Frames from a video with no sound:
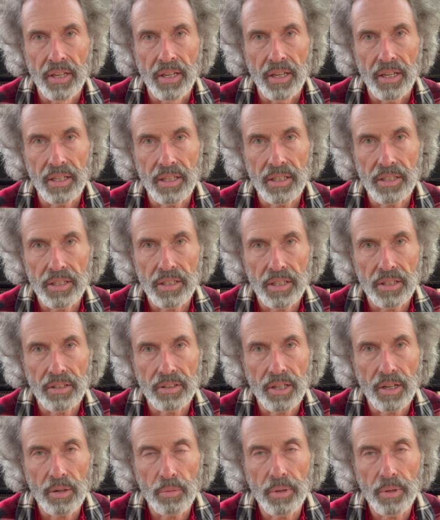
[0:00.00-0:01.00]
And
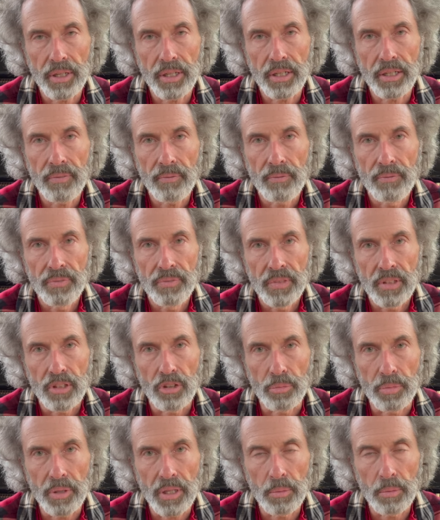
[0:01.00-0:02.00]
that way
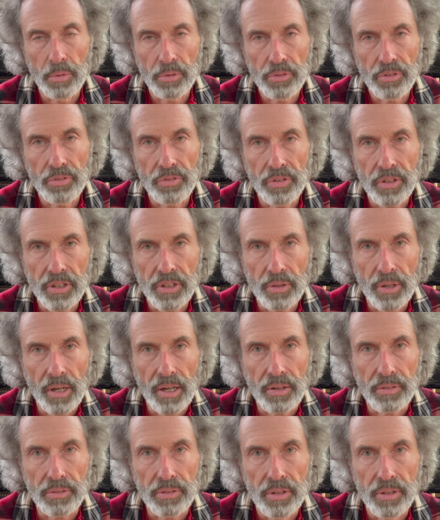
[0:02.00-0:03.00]
you'll be able to figure
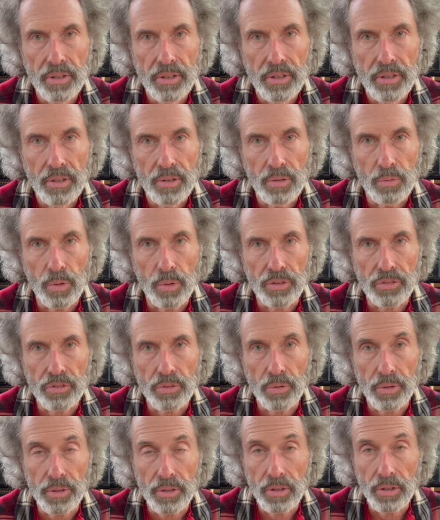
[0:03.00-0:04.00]
out what's
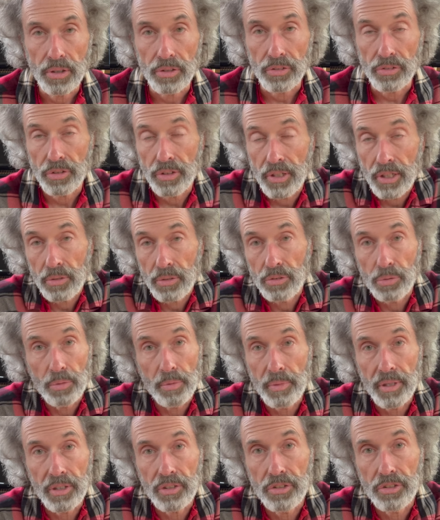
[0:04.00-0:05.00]
going on. So that's what
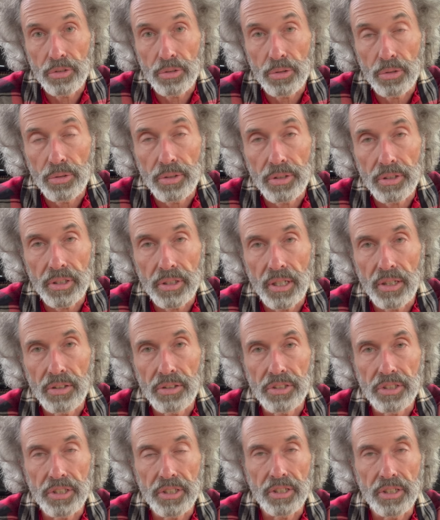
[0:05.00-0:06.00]
makes
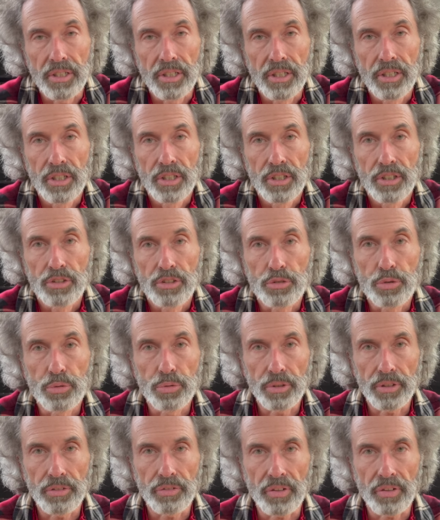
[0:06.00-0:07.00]
neurolaryngology
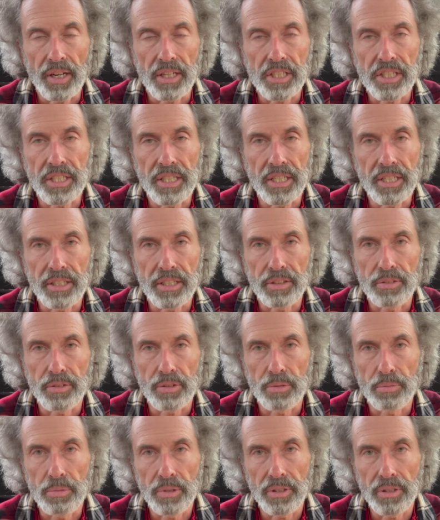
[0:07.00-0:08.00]
truly fascinating. There
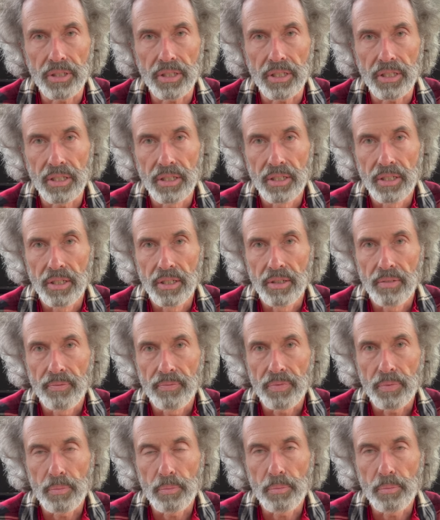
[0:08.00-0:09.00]
are really
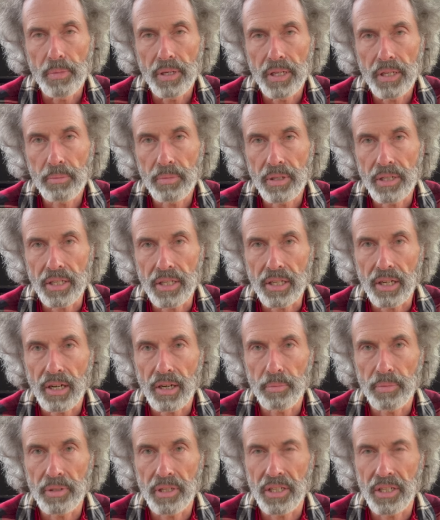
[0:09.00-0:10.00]
many
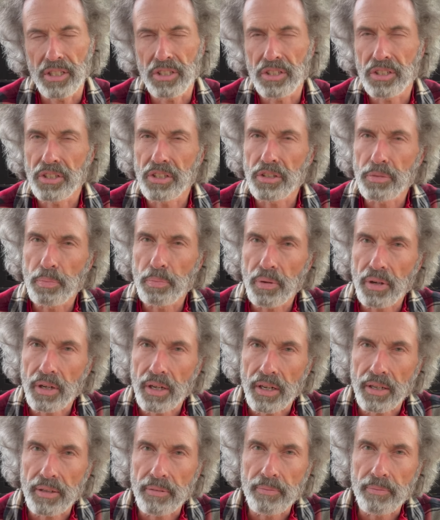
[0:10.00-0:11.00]
combinations,
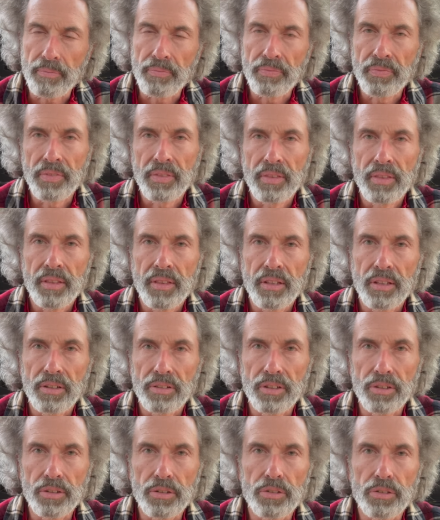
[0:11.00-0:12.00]
but
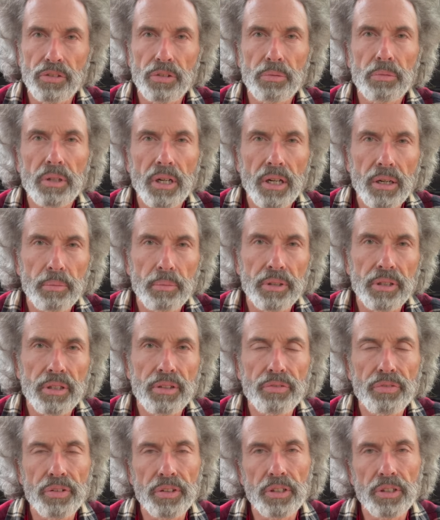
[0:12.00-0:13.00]
there are some common
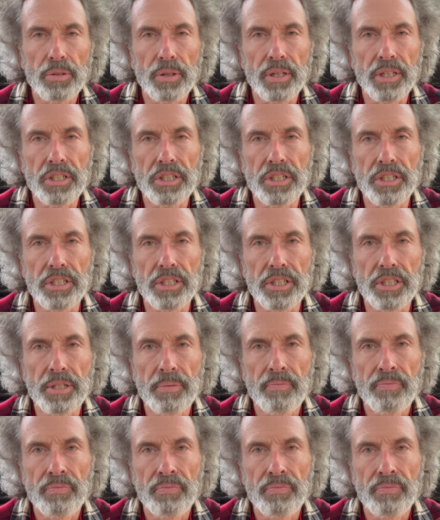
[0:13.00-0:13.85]
configurations.